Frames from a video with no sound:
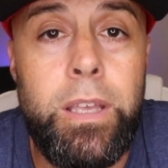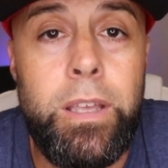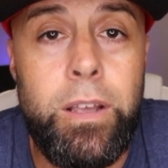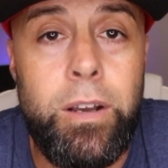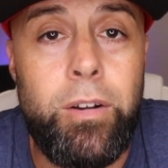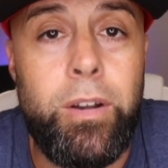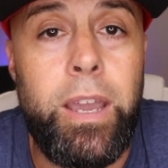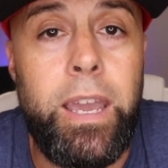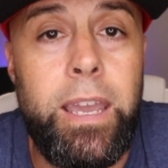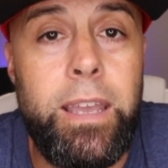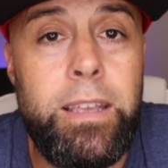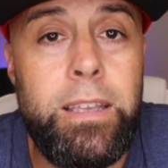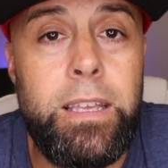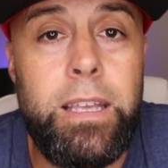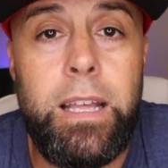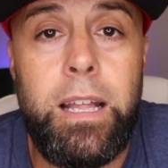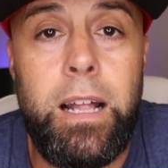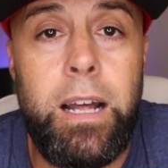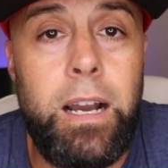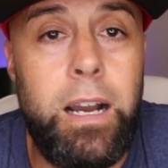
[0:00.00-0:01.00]
Okay?
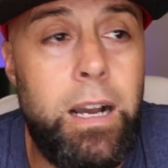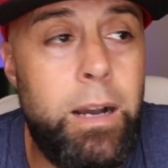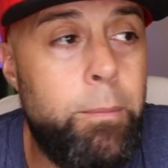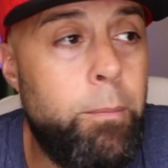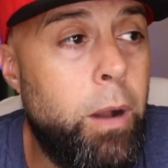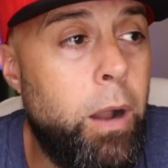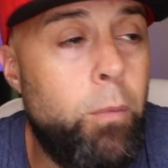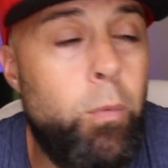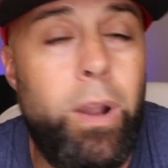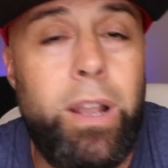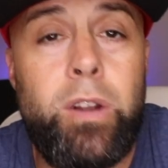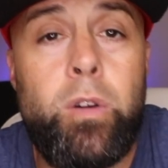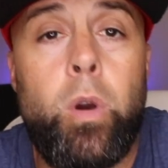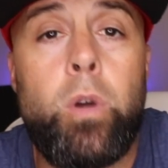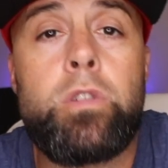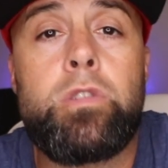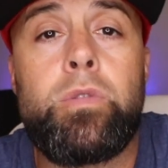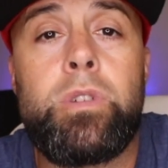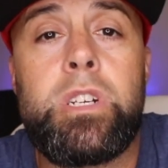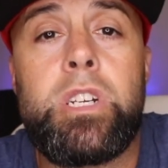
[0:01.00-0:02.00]
I went
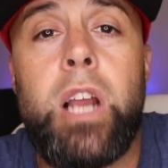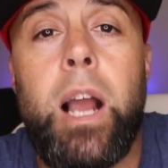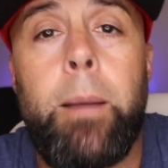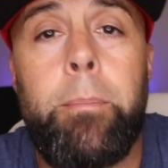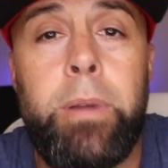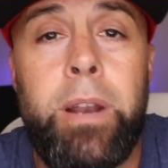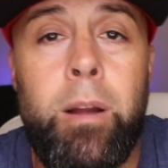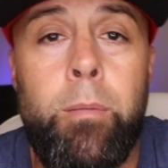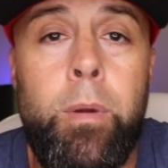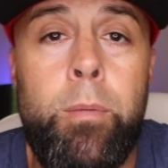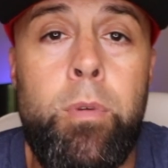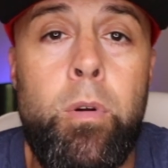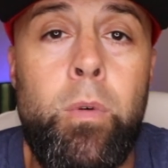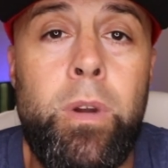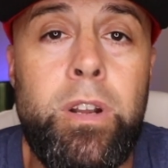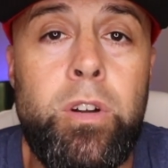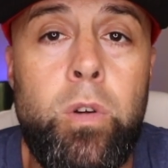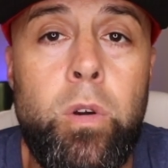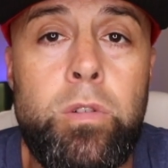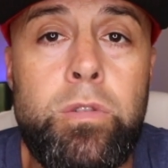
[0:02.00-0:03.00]
grocery shopping. I remember I
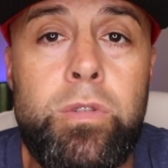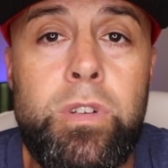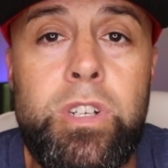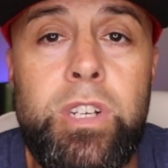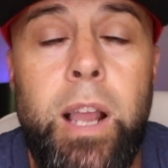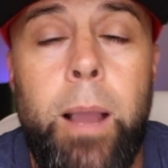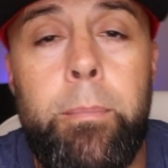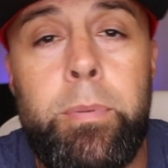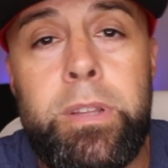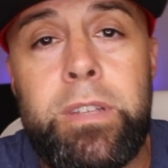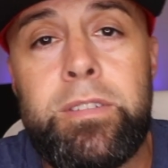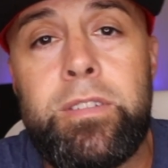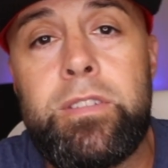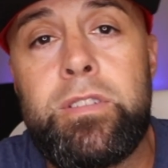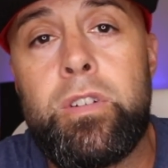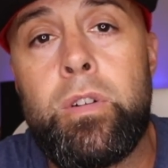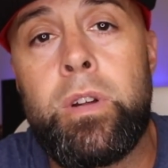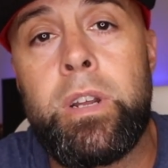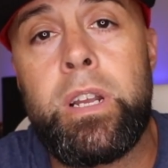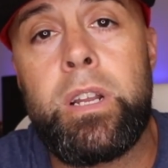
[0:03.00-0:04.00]
went grocery shopping. This
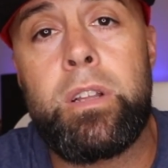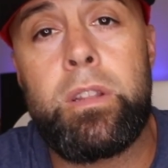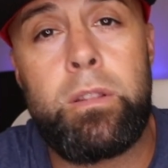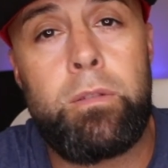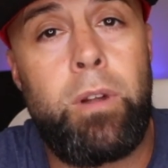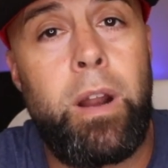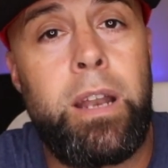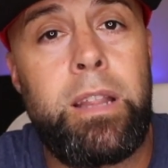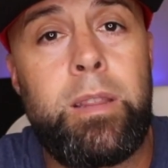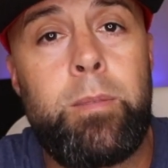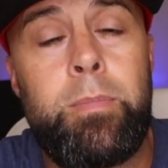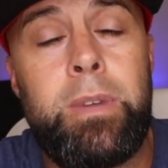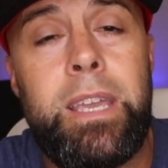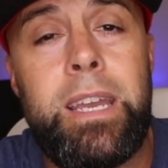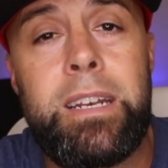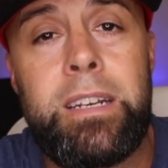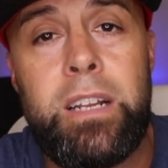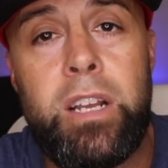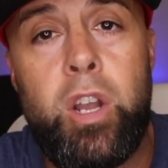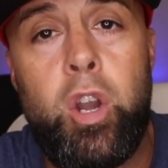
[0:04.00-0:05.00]
was right at the
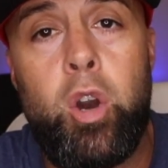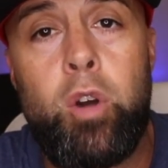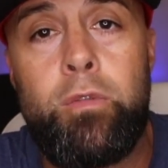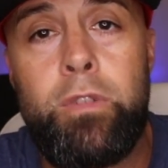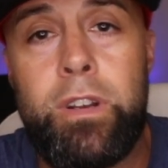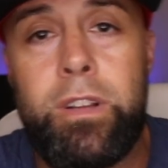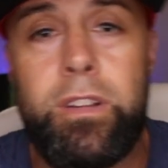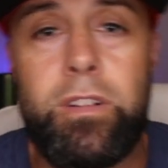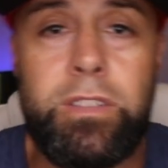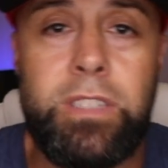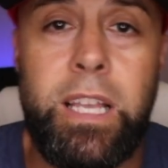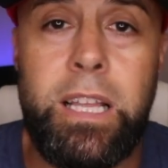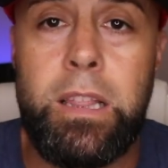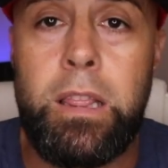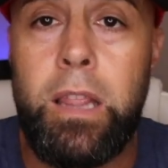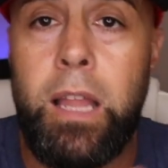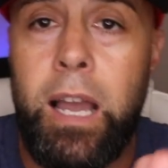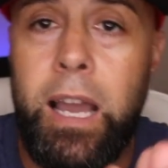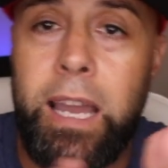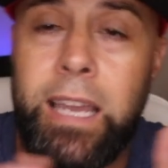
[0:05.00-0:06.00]
beginning of COVID, and there's like
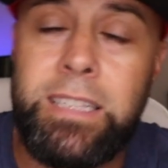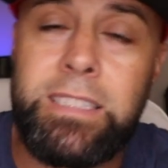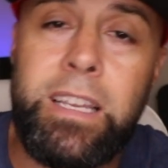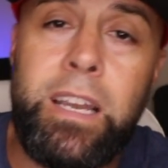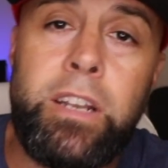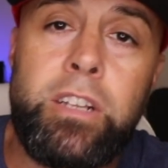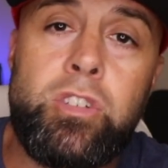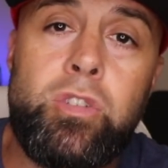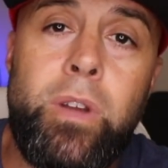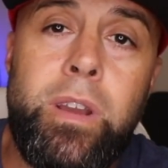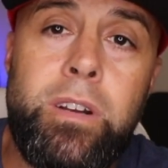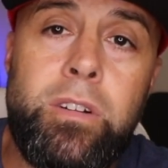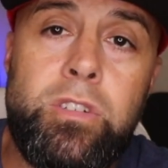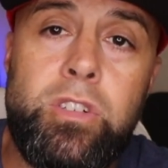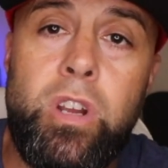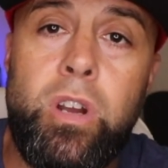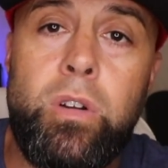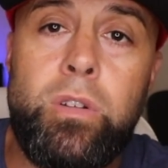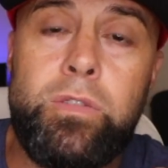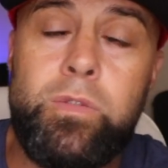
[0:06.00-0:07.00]
lines out of Trader
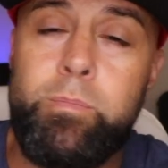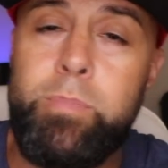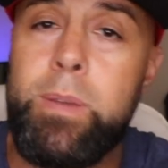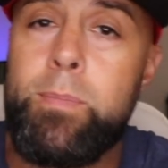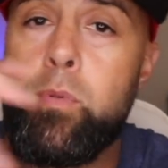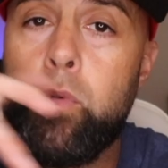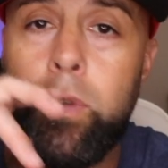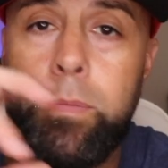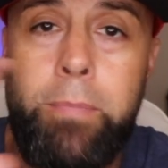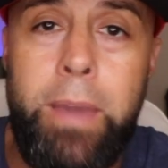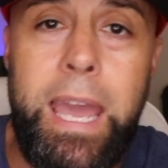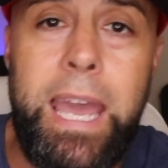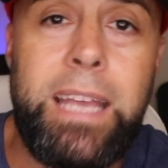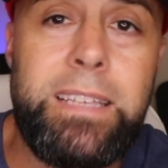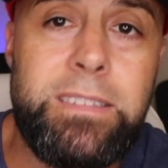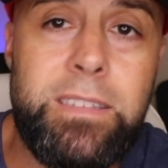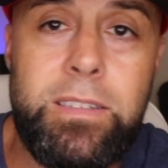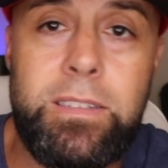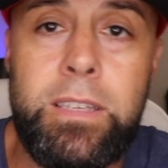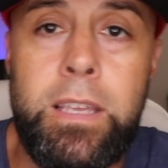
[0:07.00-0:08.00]
Joe's with people with
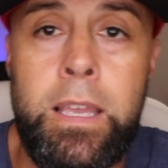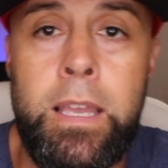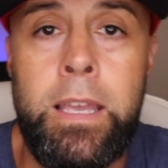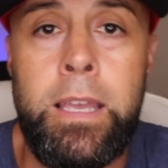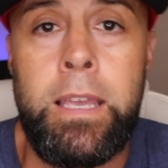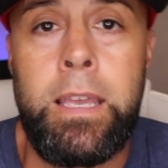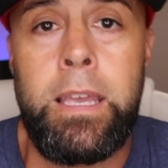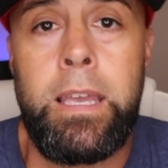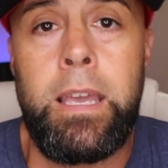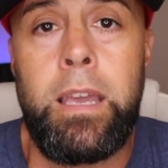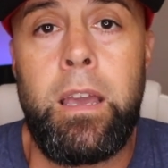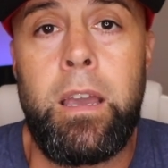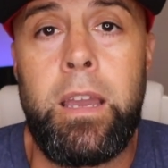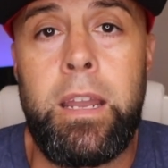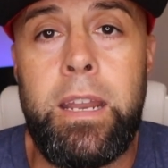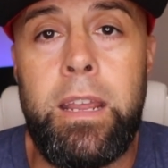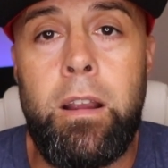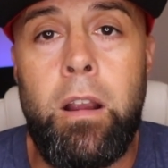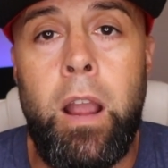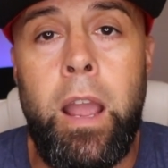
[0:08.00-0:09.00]
masks.
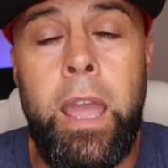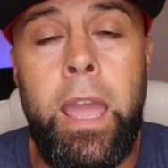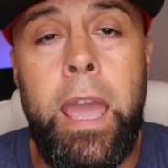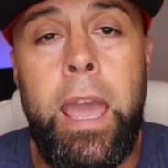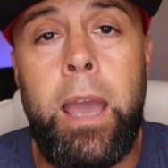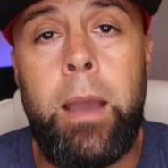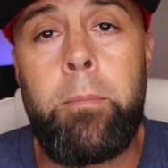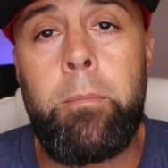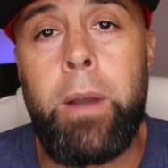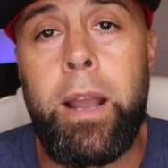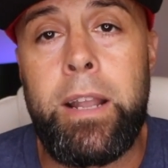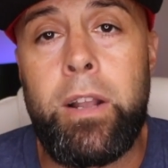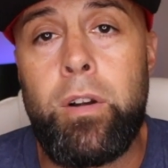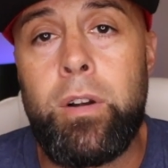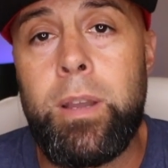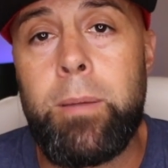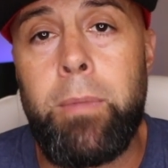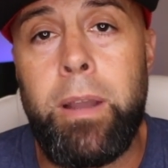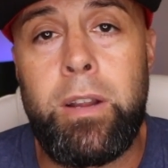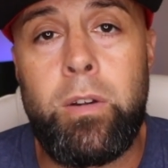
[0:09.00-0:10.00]
And here I am. I go
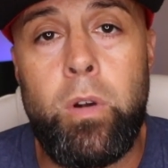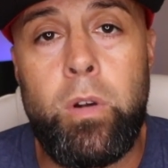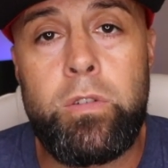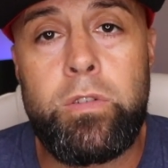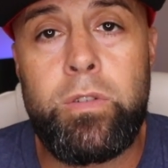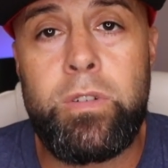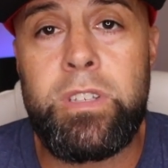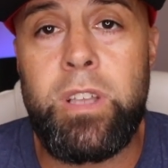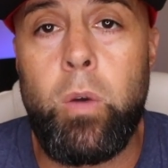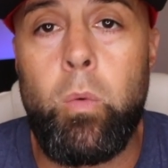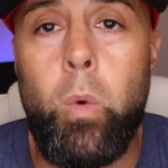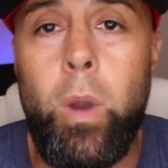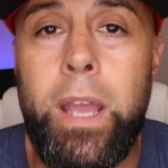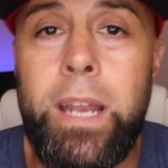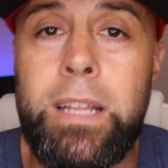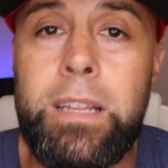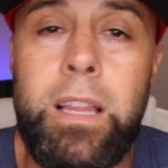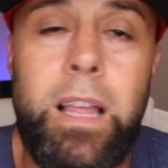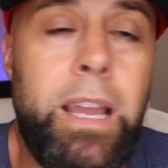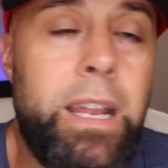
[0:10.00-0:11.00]
get my groceries. I
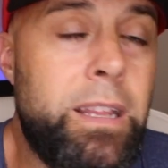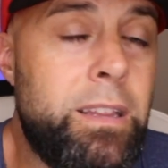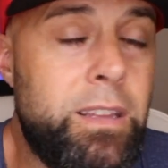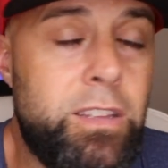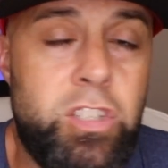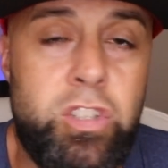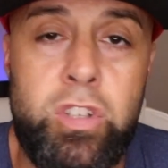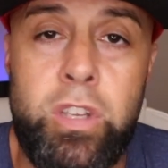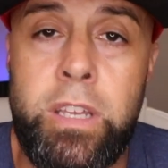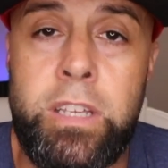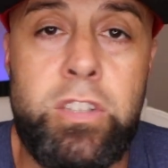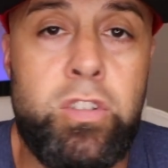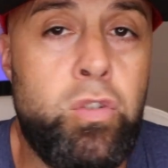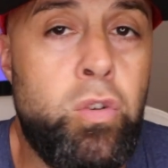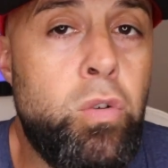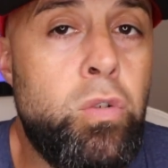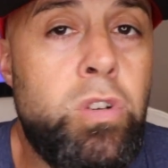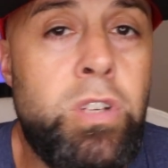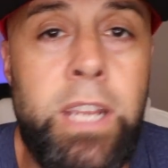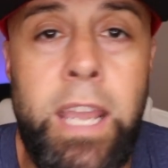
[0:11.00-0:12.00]
wait in line in
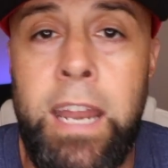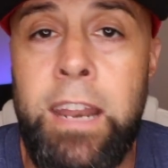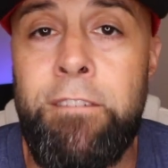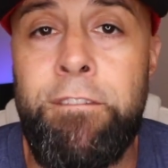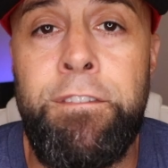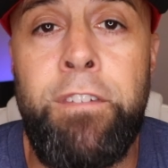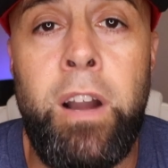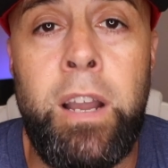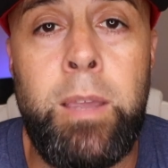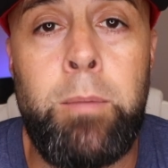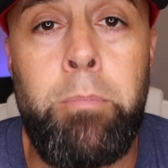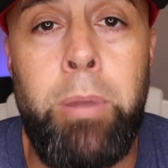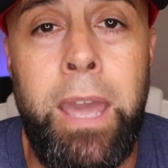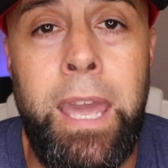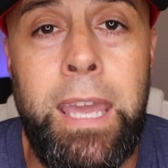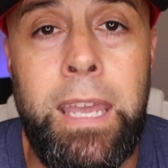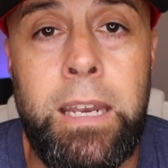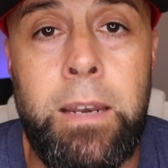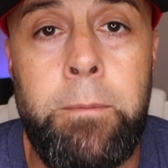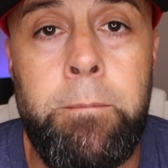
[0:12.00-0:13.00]
excruciating fucking
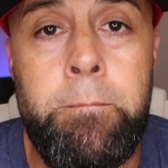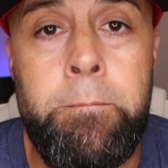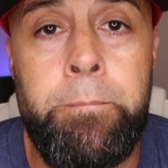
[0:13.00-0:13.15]
pain.